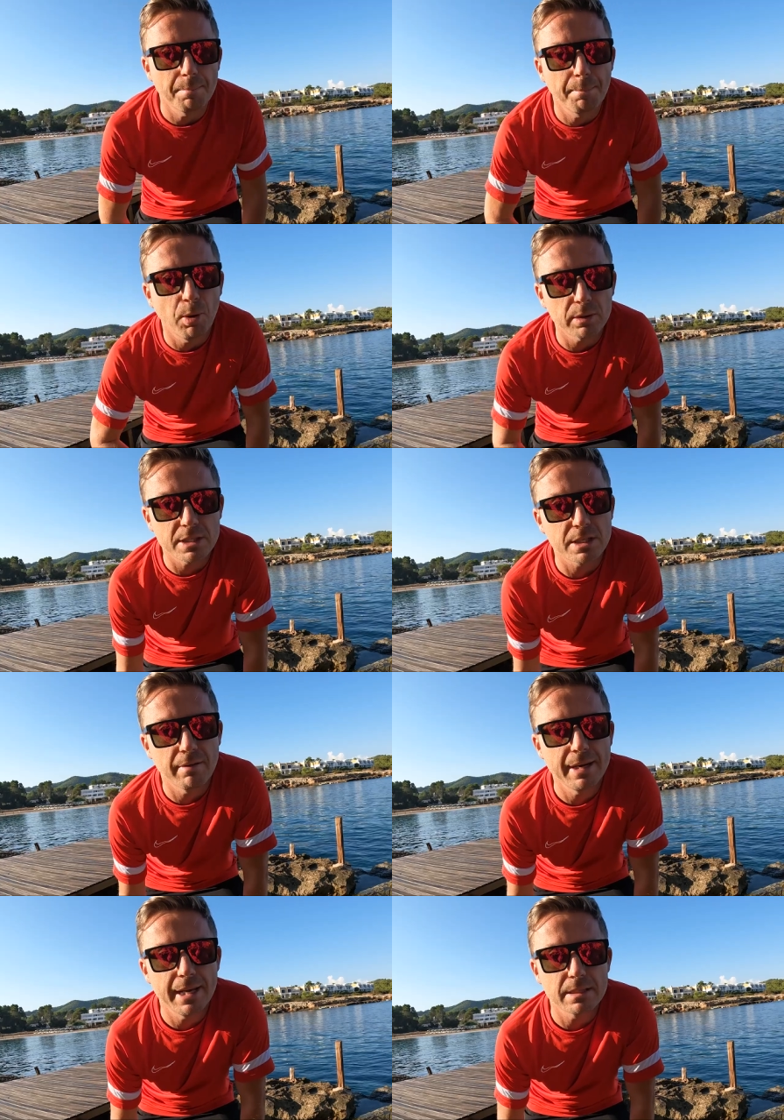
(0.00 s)
Port Des
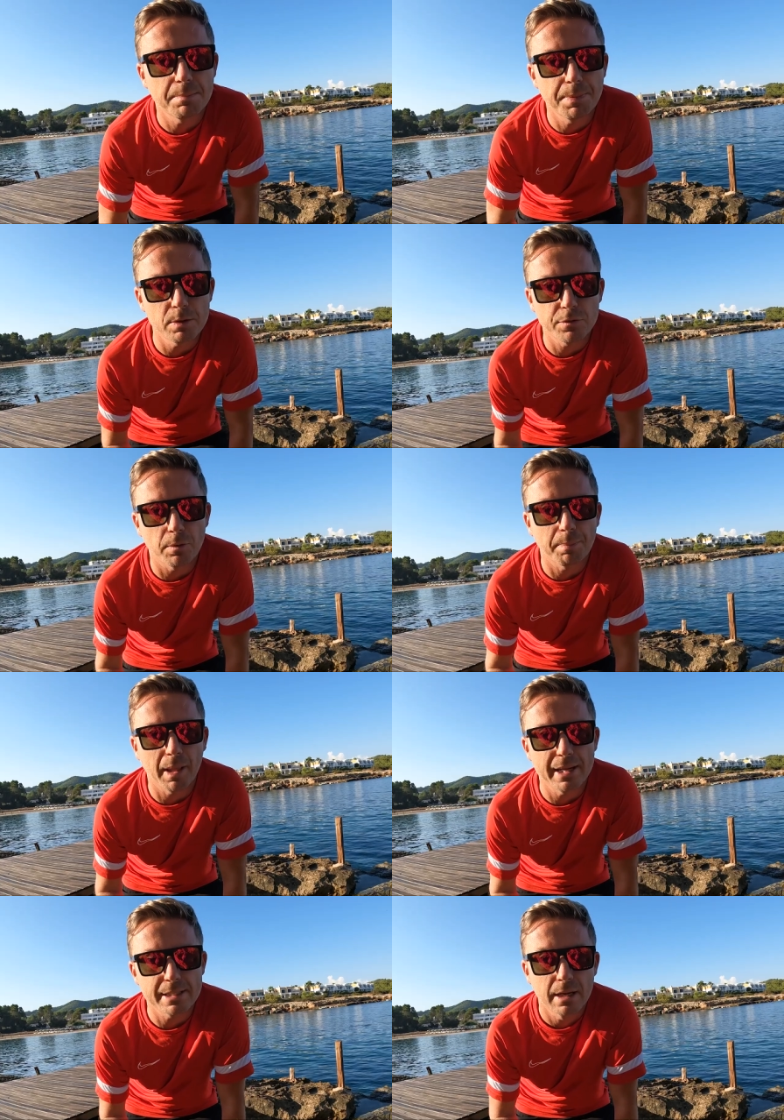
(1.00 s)
Torrent is a beautiful
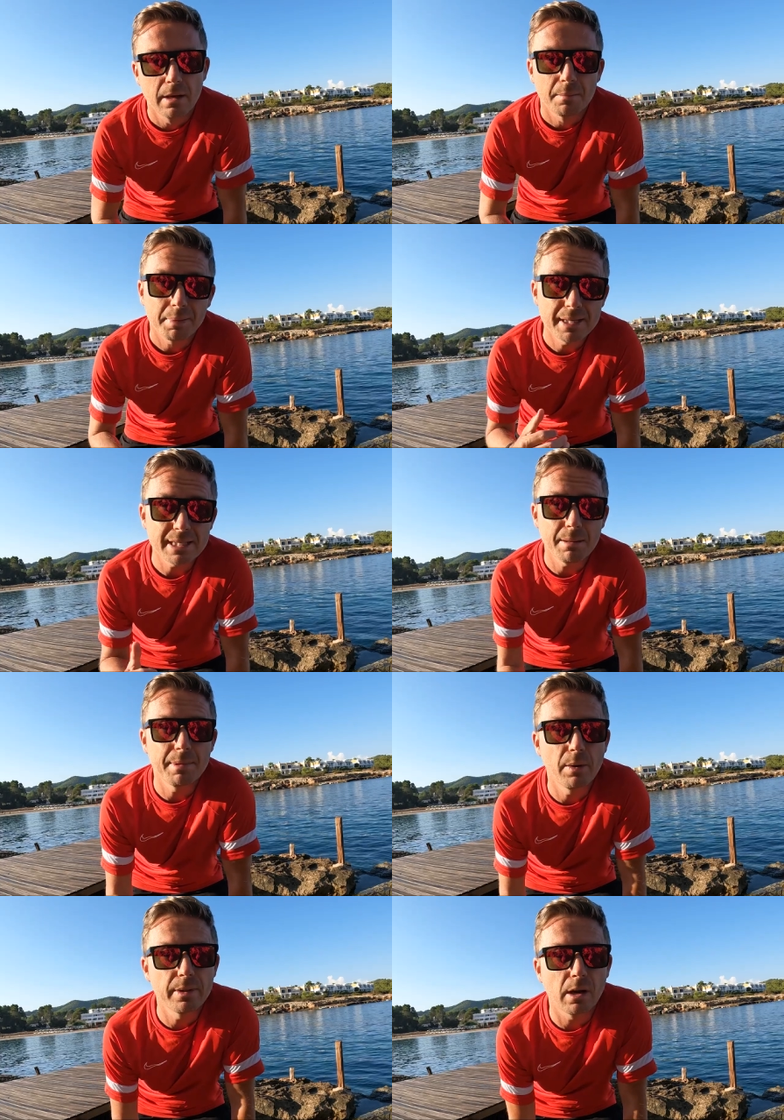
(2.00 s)
place. Please let
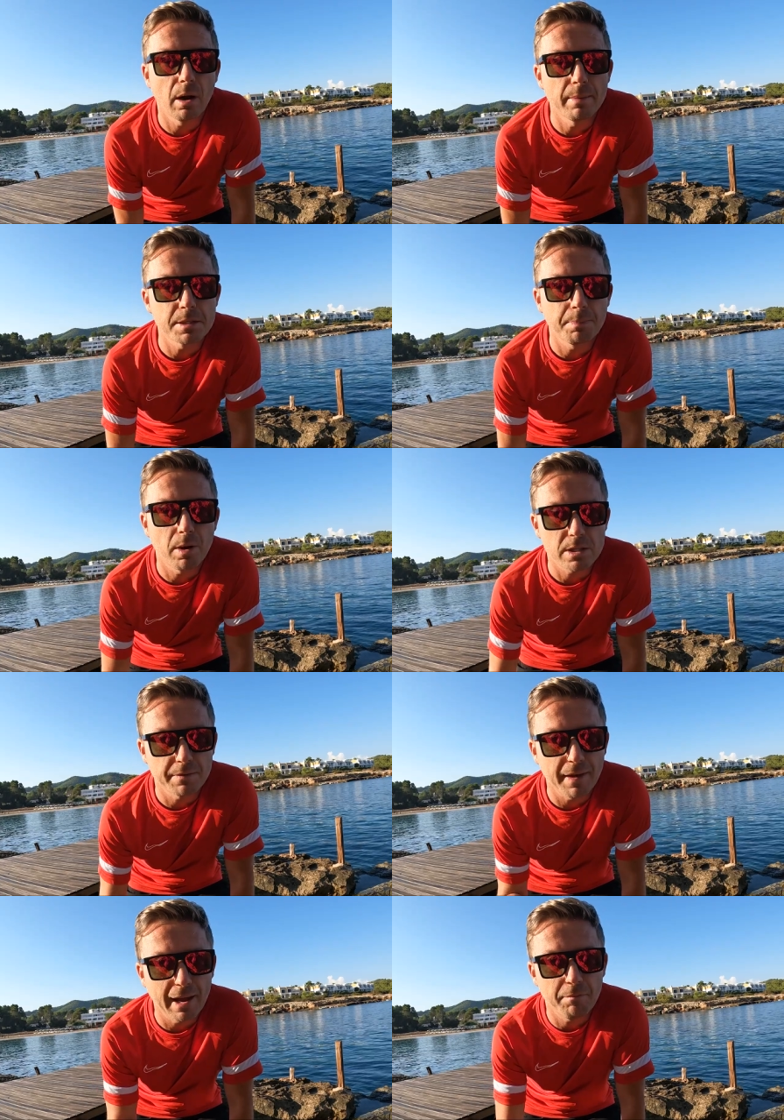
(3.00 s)
me know in the comments box
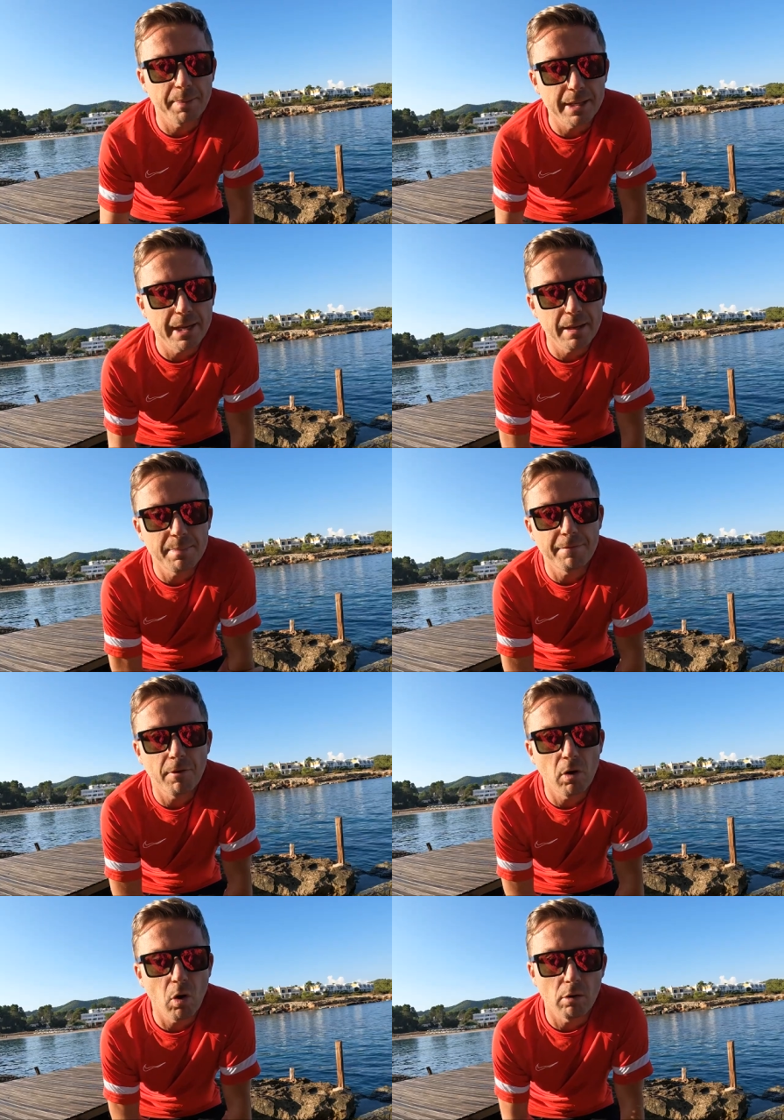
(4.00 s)
if you have been here
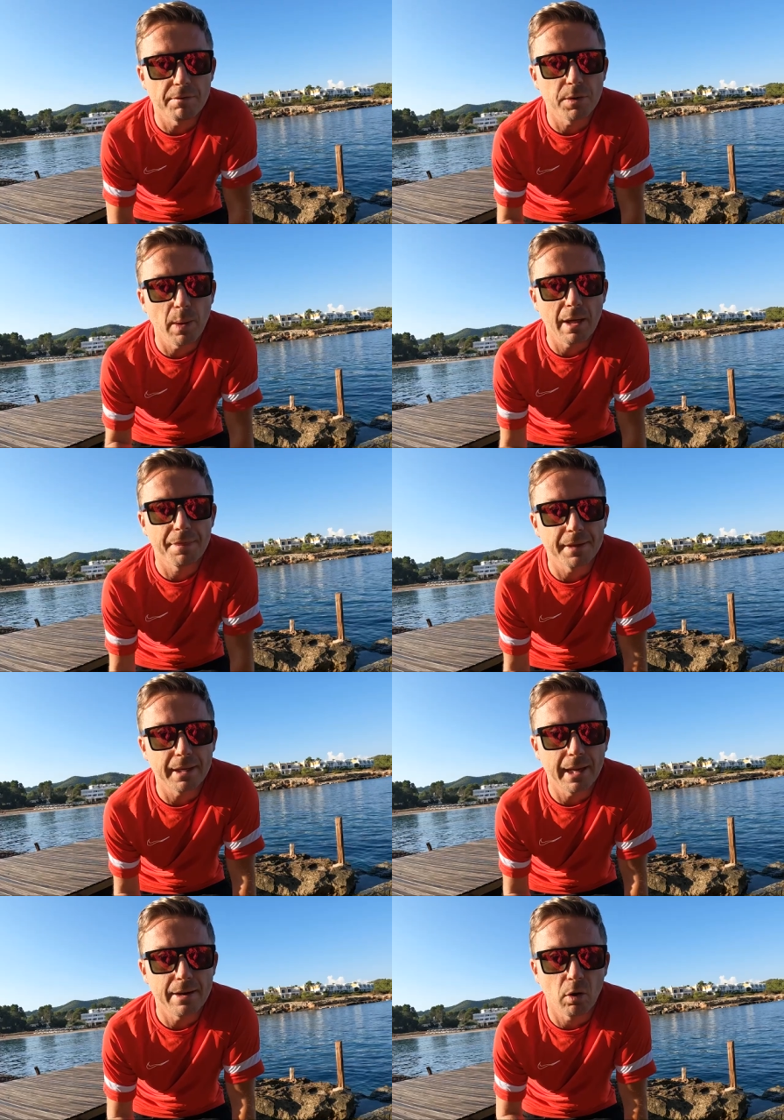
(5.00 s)
before, or if you are
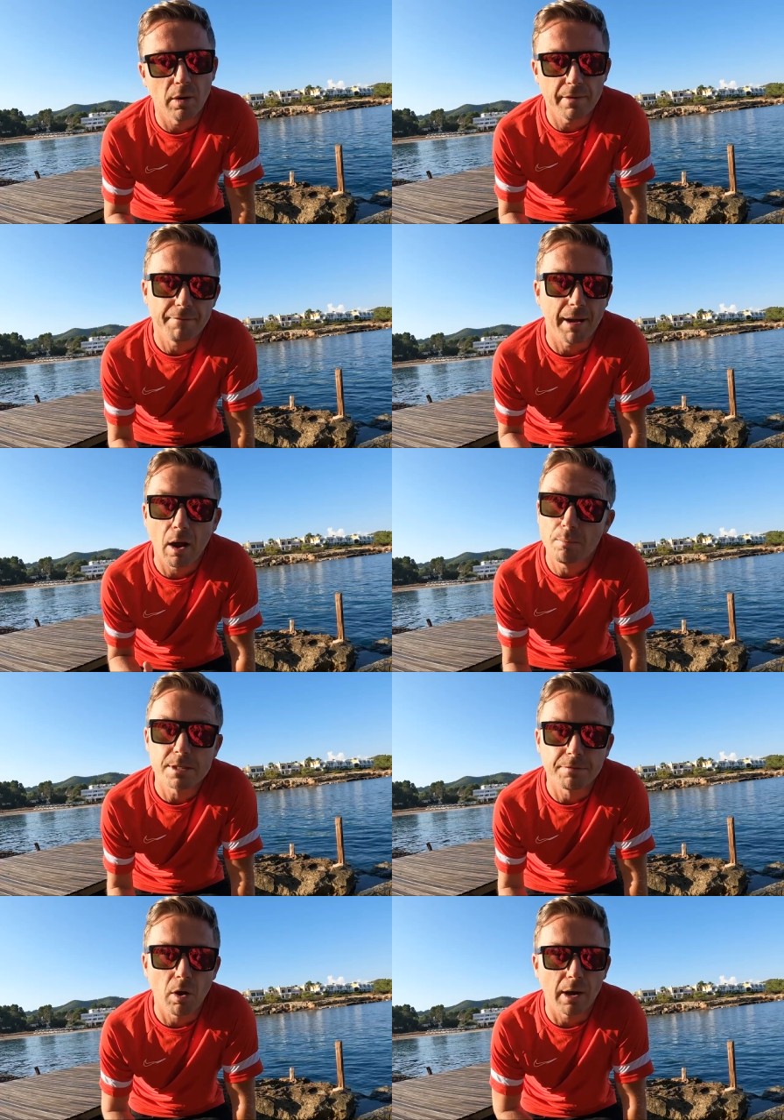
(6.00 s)
thinking, or if I hope
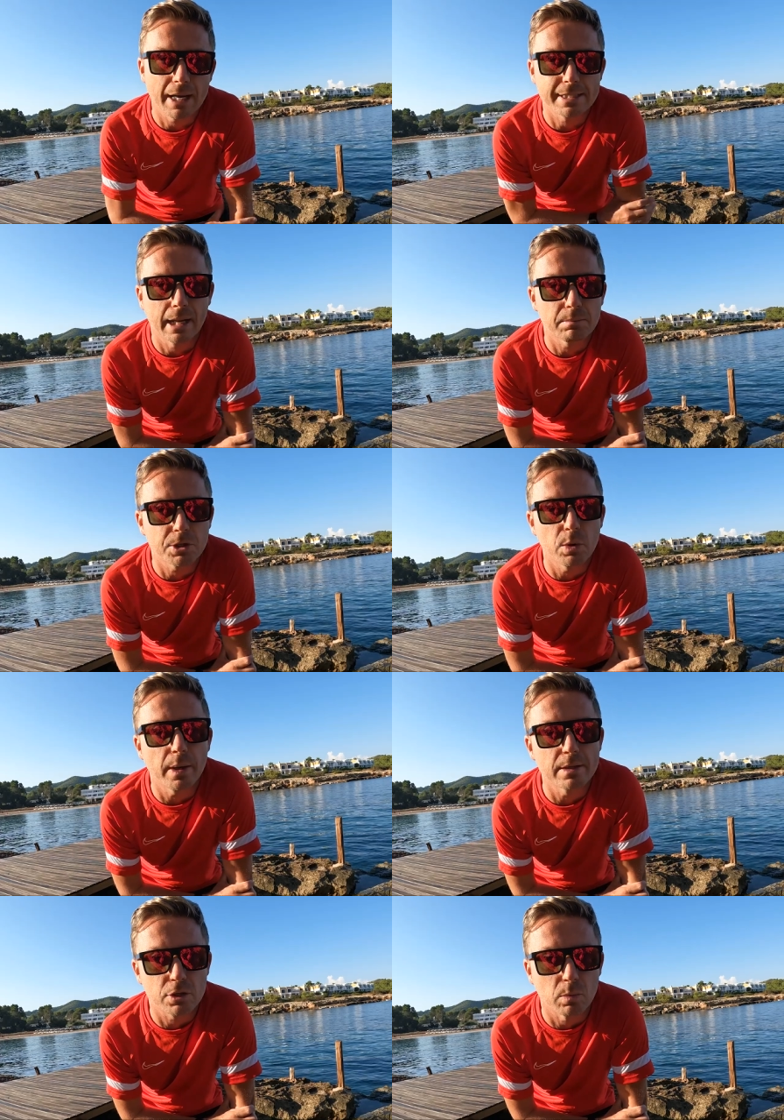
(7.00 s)
this vlog has helped you
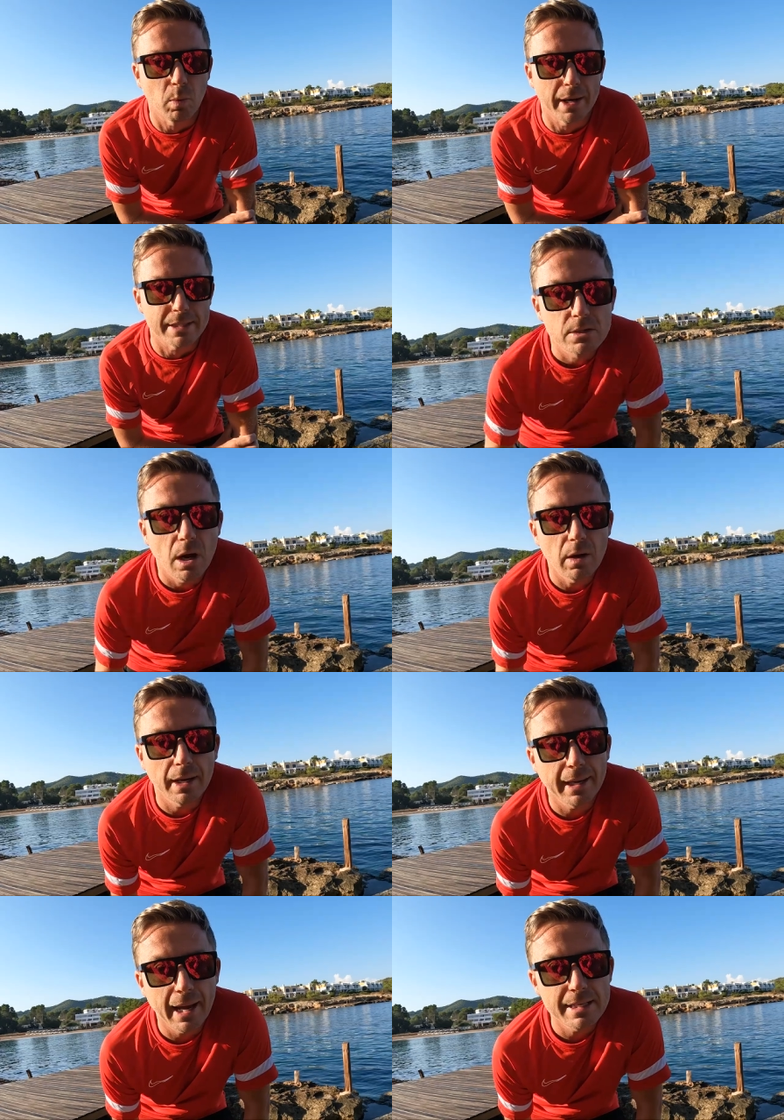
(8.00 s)
in some ways. So
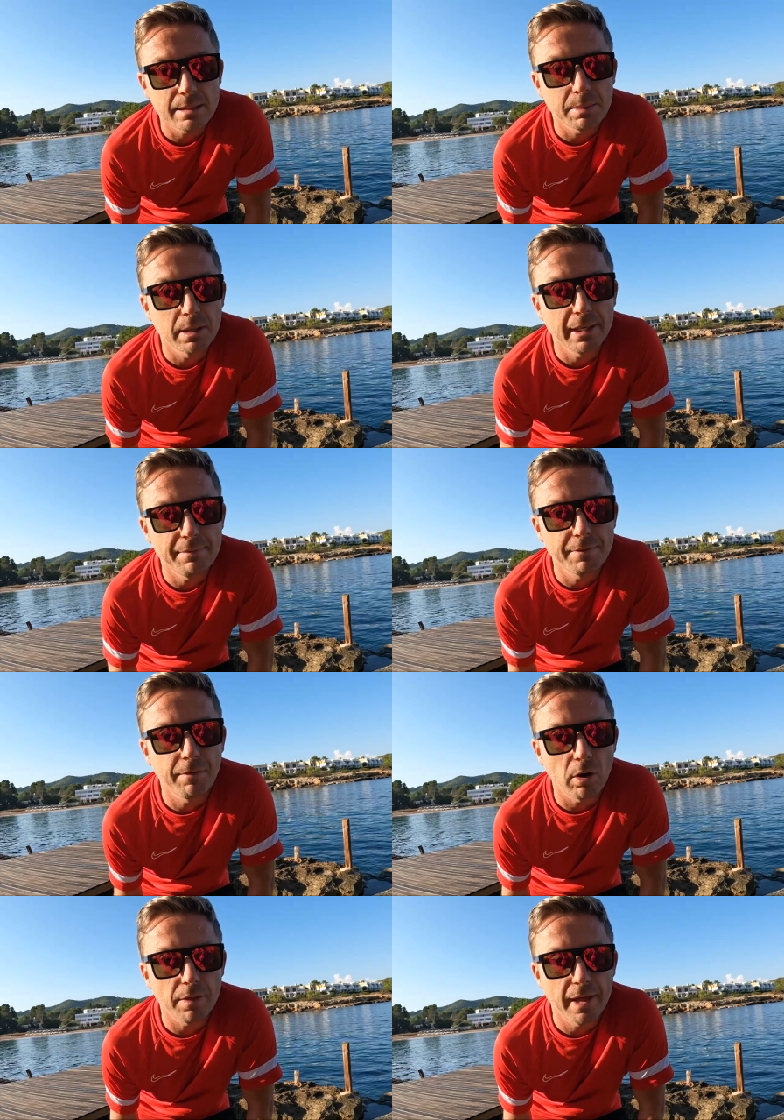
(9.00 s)
okay guys, I'm gonna leave the
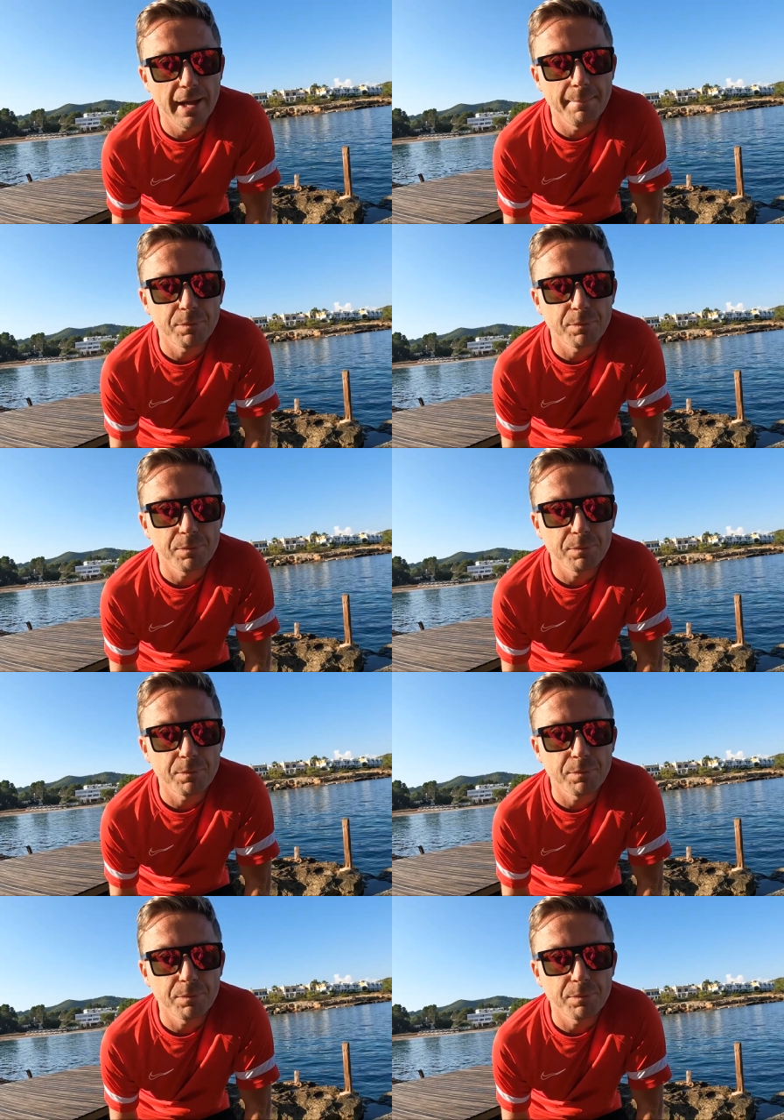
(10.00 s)
vlog there.